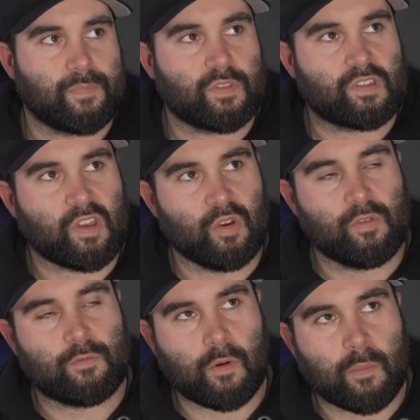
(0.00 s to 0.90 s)
So
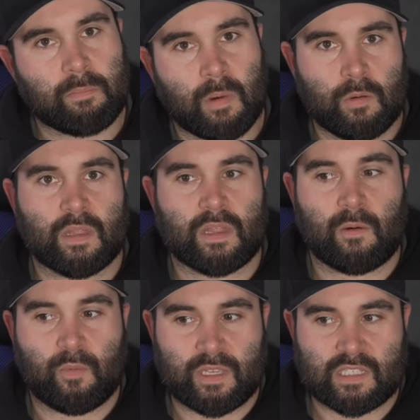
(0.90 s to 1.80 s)
from the moment
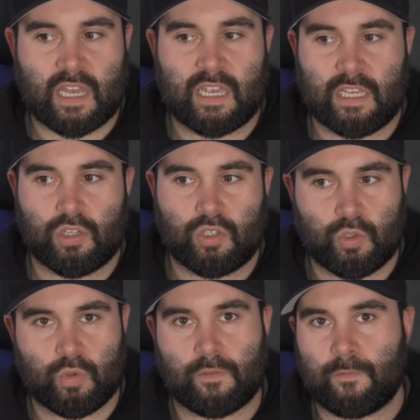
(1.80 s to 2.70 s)
that we say
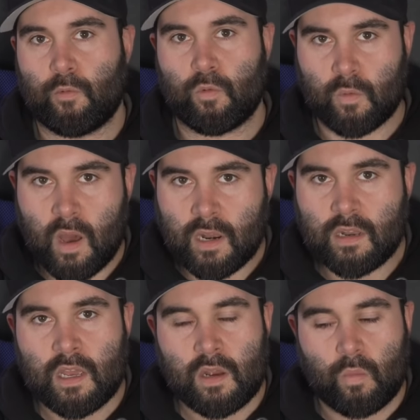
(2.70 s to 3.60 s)
do the full run,
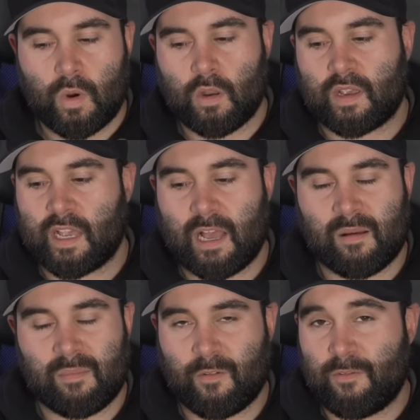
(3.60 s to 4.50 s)
we're looking at
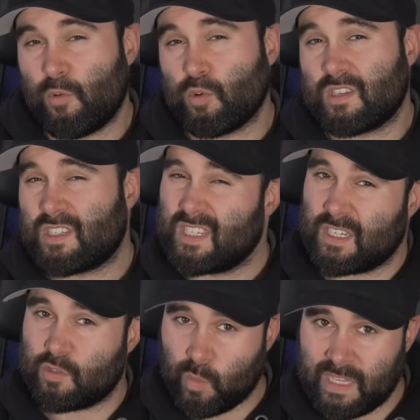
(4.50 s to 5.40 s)
about 4 to
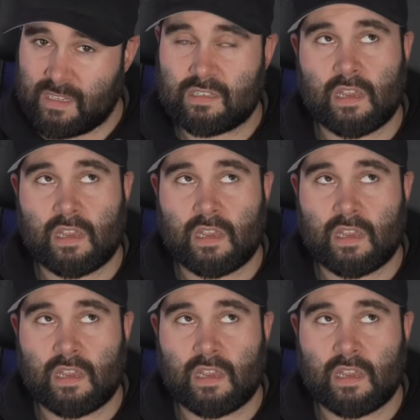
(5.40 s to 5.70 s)
6 weeks,